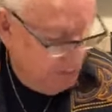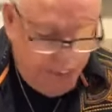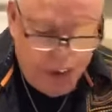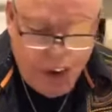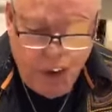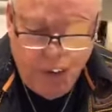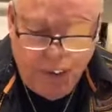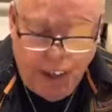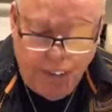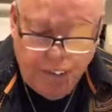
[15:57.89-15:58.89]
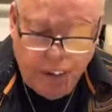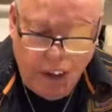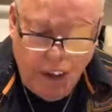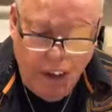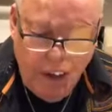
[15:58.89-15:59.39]
Philippians 2 and 5.
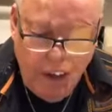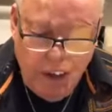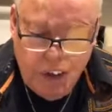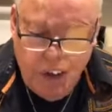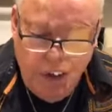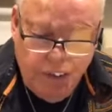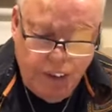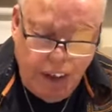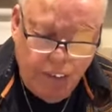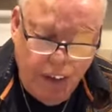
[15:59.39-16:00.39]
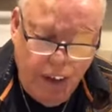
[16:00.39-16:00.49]
2 and 5.